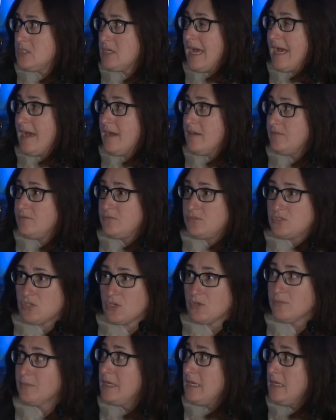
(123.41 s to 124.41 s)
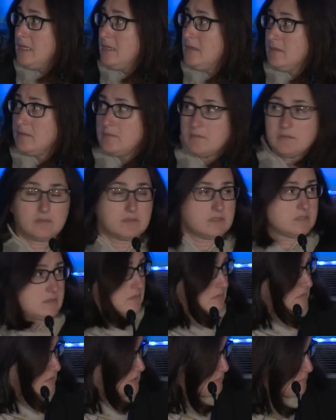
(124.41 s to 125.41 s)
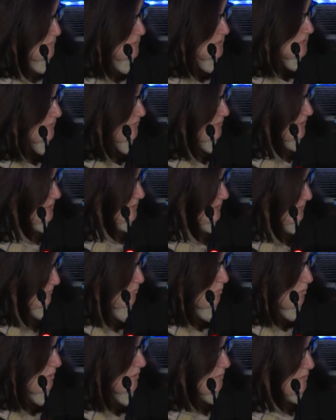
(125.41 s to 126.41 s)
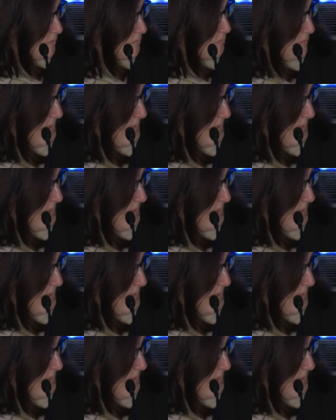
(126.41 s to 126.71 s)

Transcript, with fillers: to have Germany specifically work with